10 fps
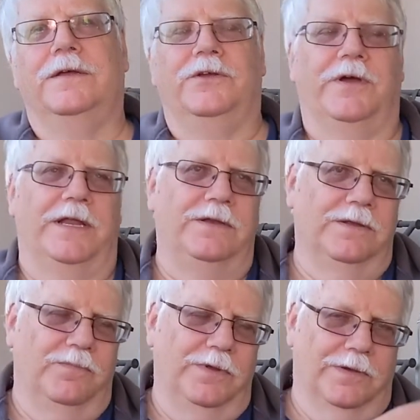you had
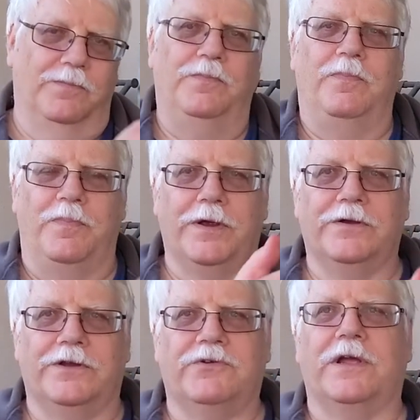a beer
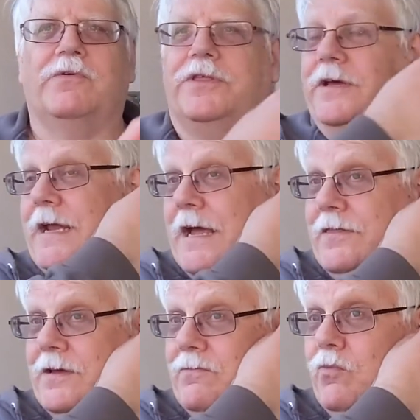to drink with it,
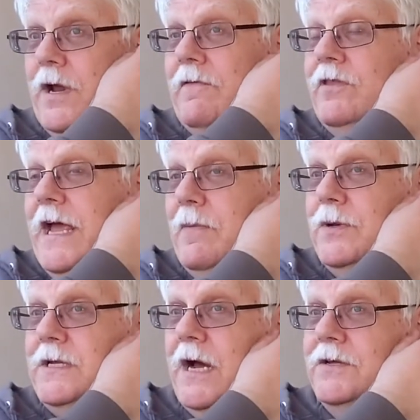and whatever the
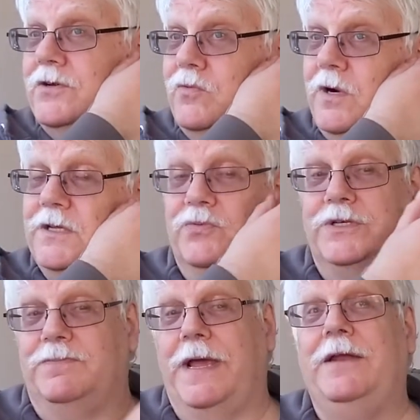appetizer
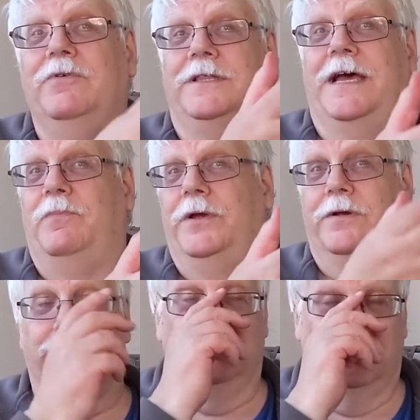was made with that
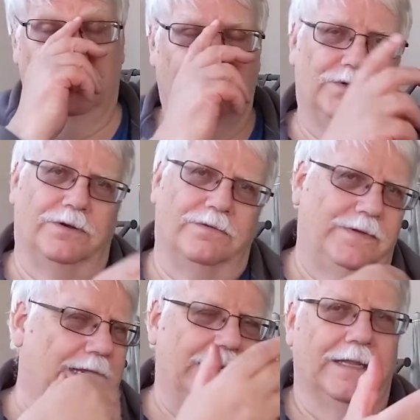beer. So
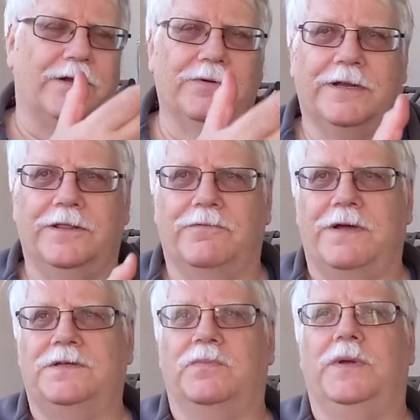any liquid in the
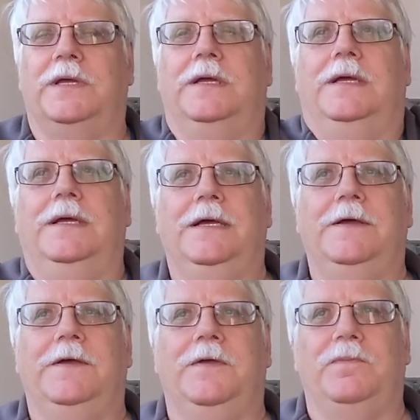recipe.
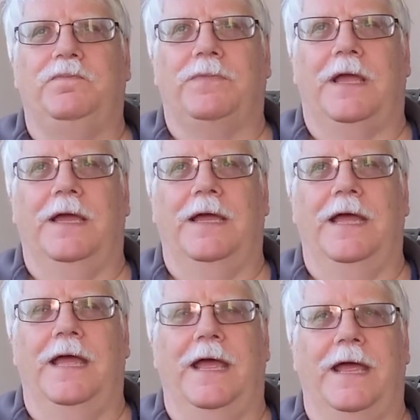
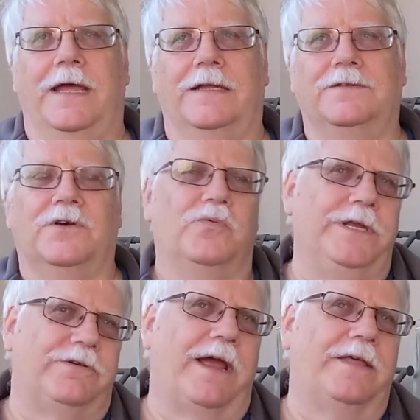And so
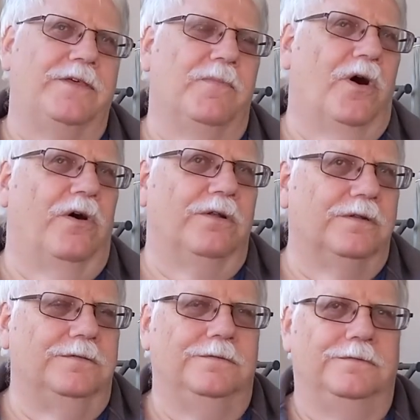we drank them all.